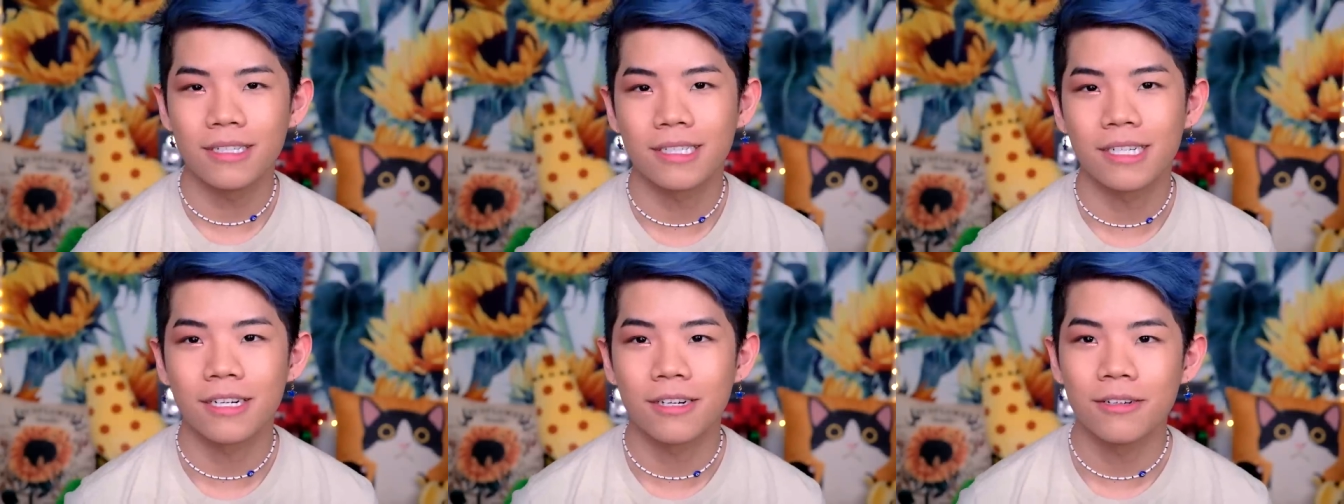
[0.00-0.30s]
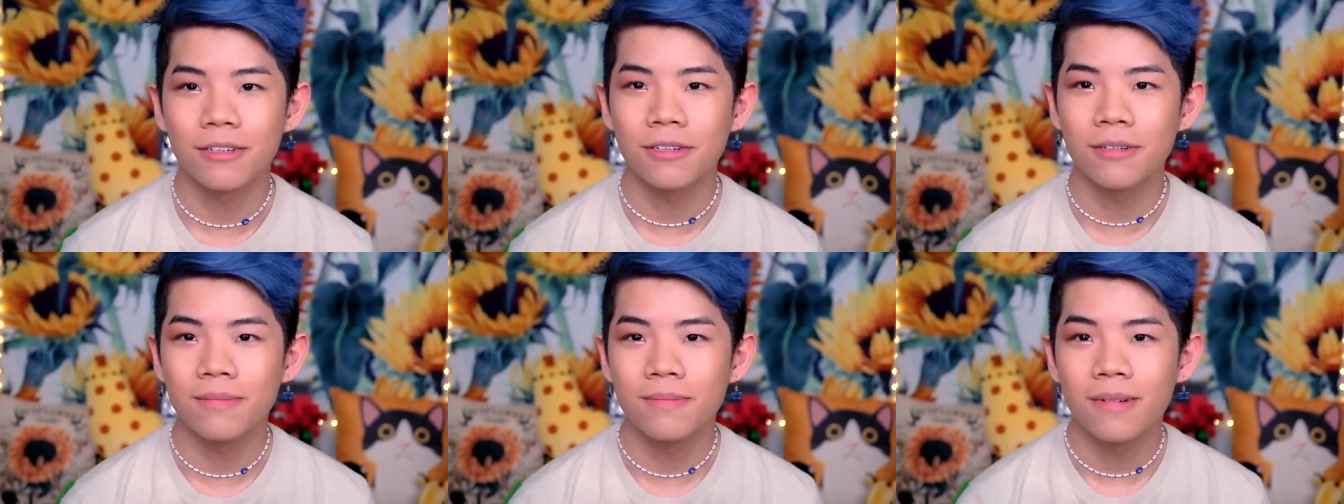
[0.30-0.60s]
to
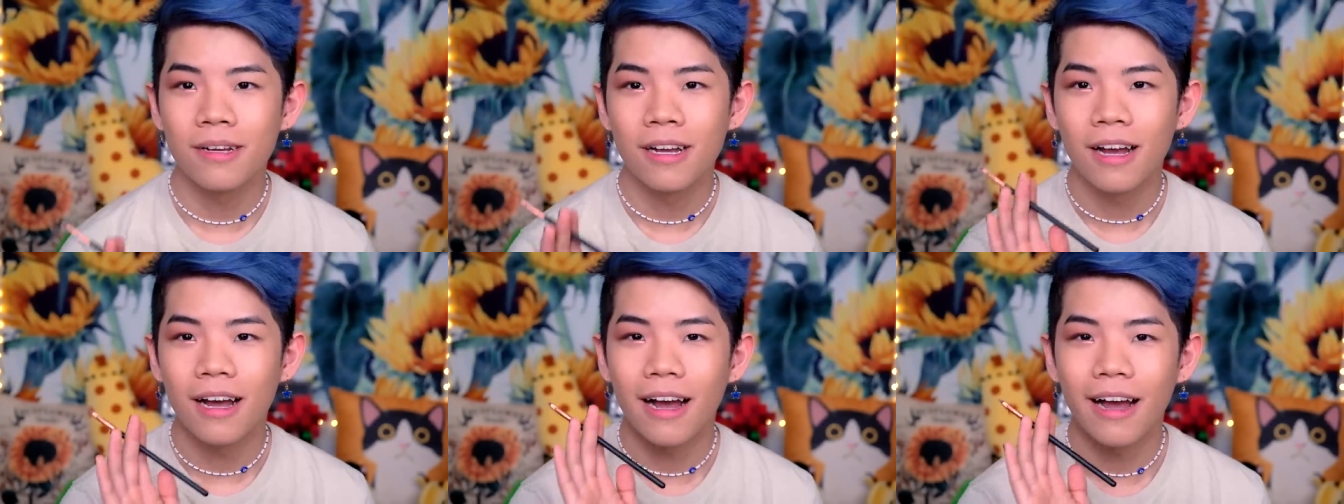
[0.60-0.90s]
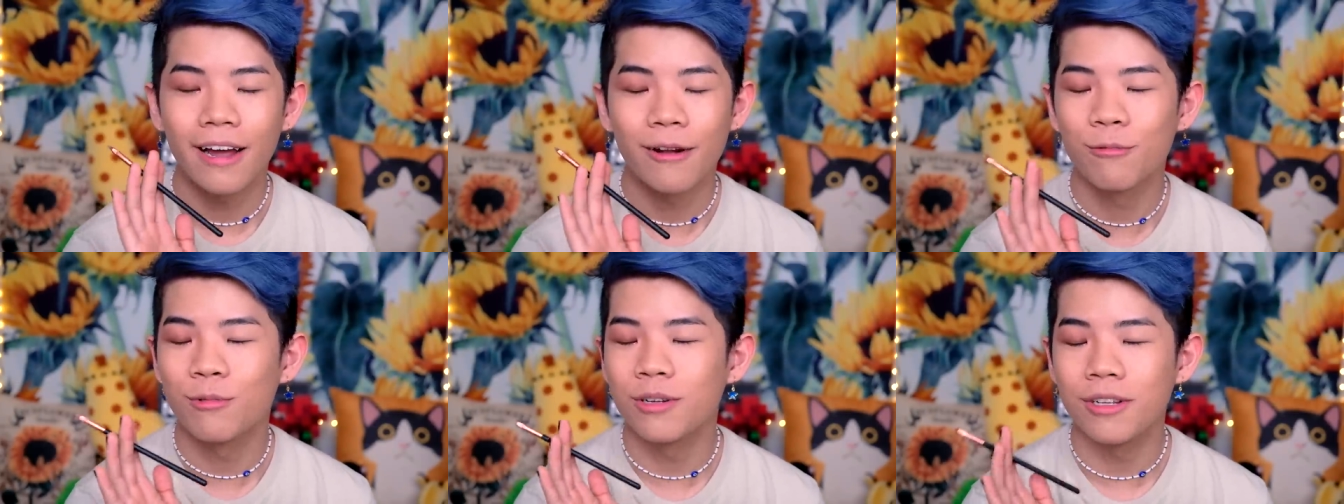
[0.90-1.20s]
tell you,
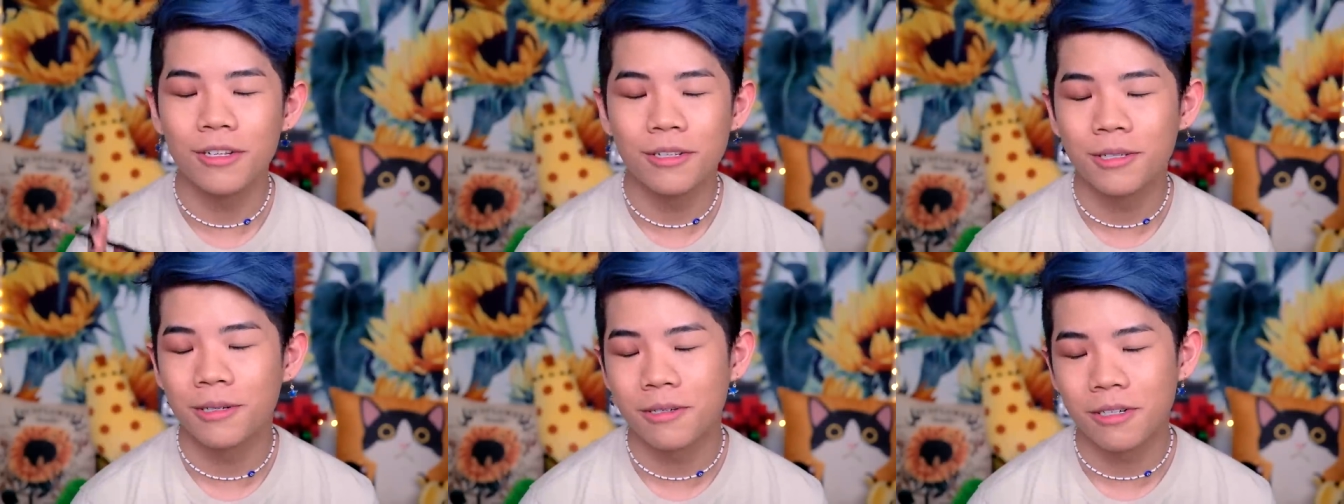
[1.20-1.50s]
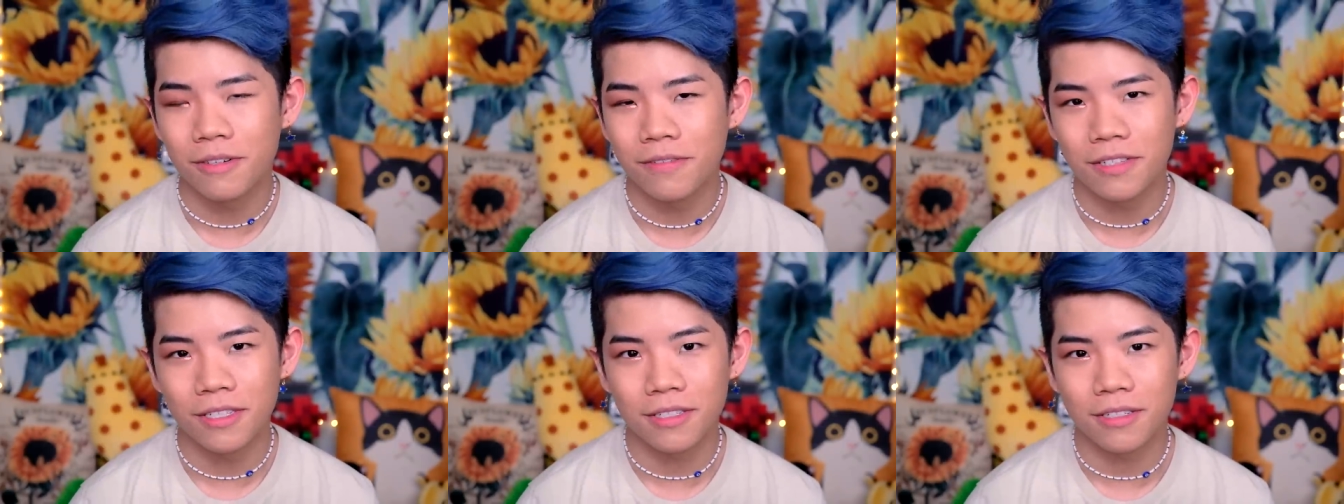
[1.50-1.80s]
I really don't
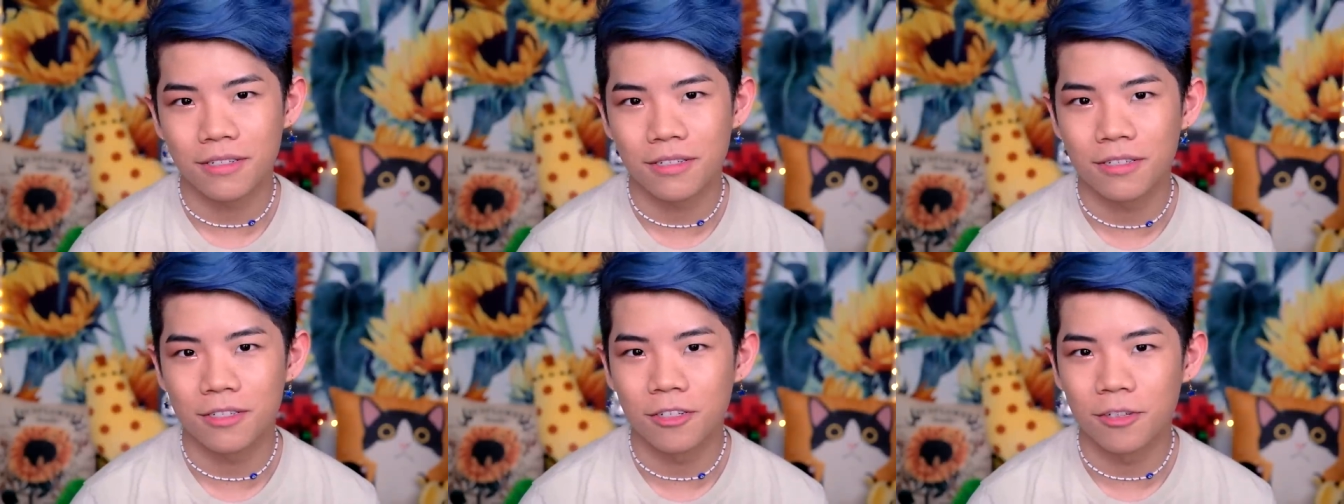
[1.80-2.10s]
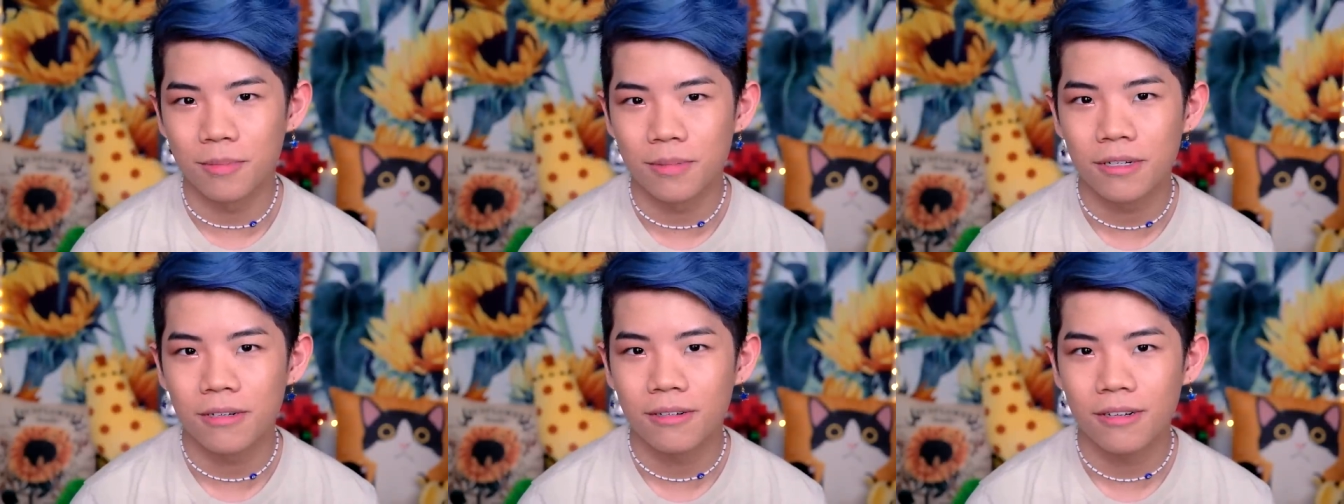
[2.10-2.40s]
know if this looks
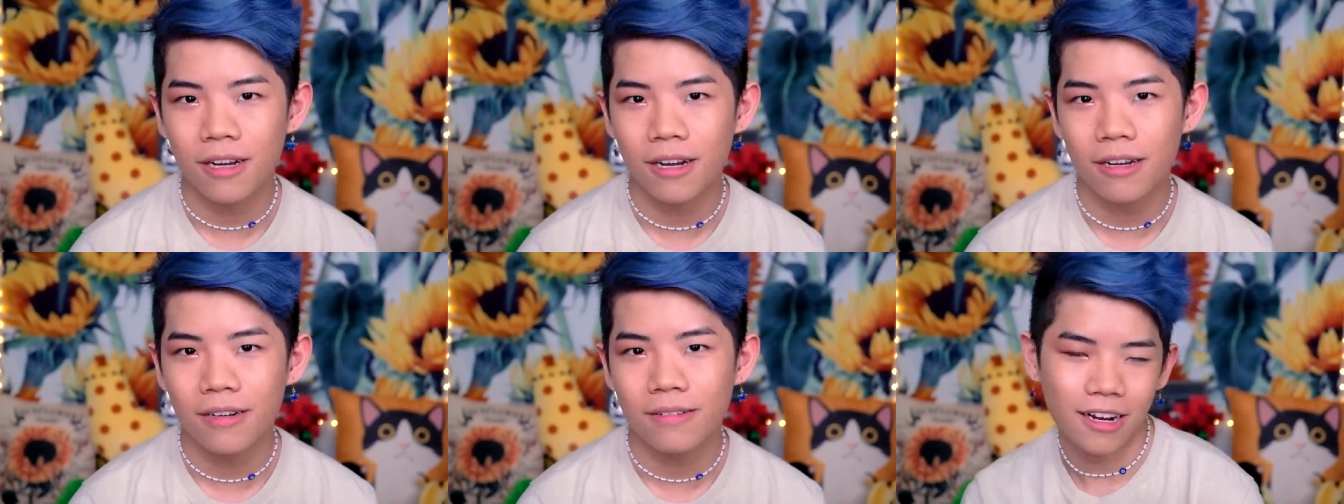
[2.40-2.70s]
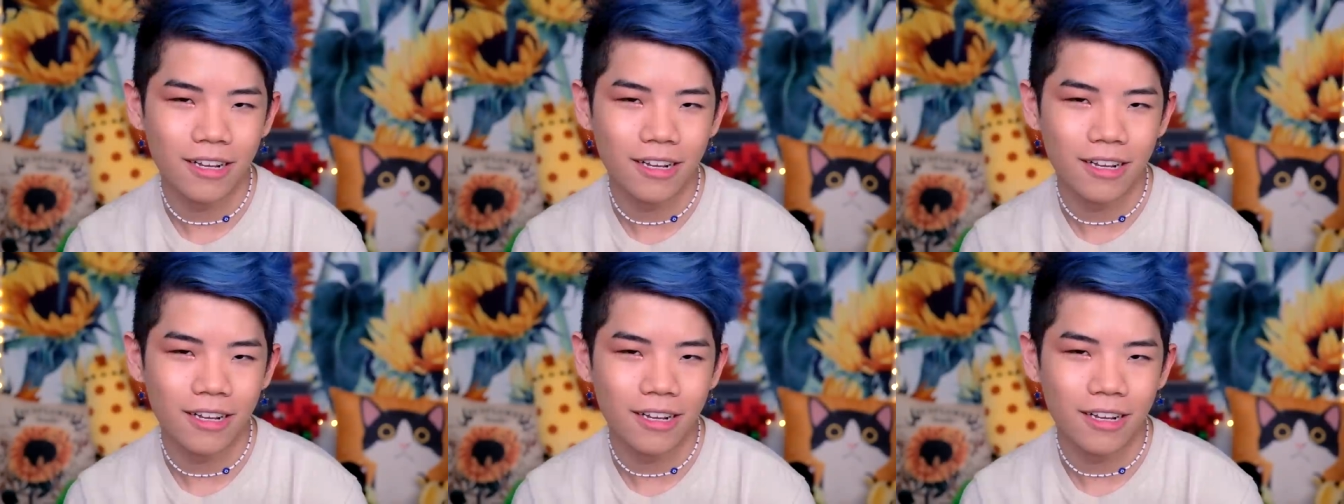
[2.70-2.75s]
stupid or not.